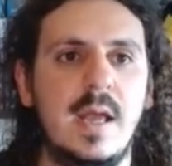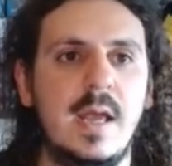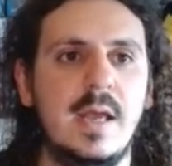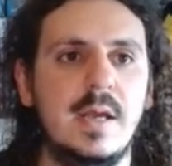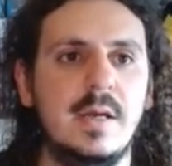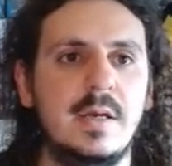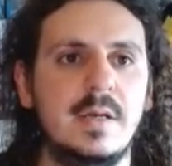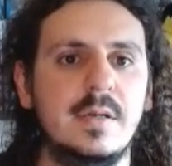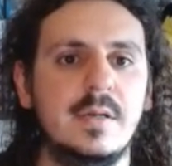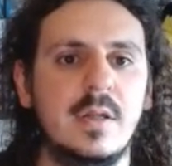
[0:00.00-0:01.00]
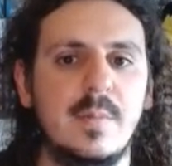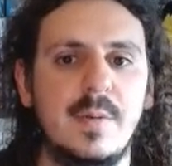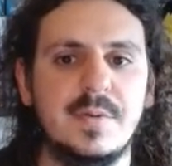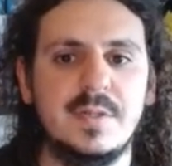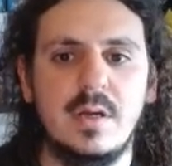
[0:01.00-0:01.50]
and a lot of
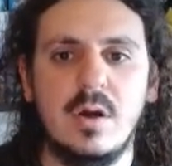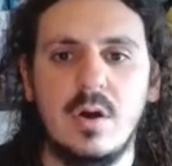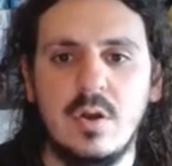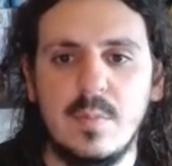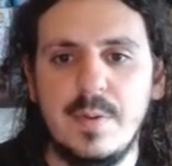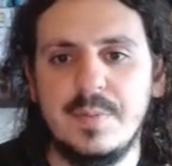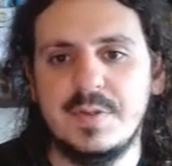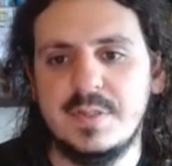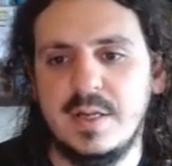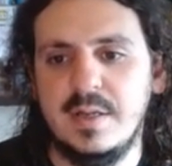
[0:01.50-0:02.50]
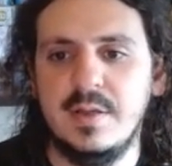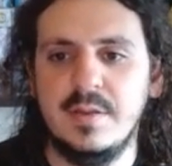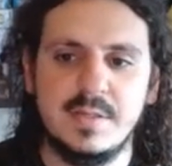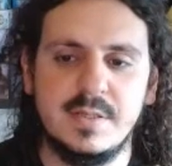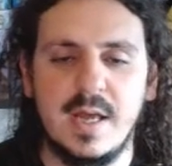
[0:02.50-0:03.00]
people saying, oh, you know, people are selling
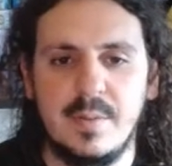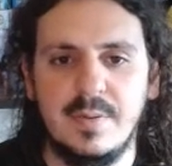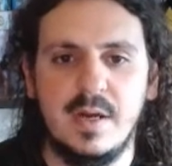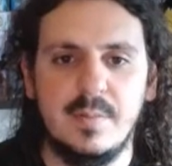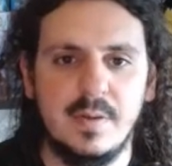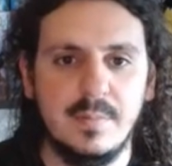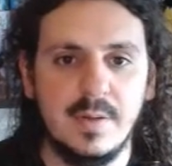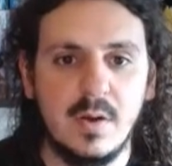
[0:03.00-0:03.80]
this, that, blah, blah, blah.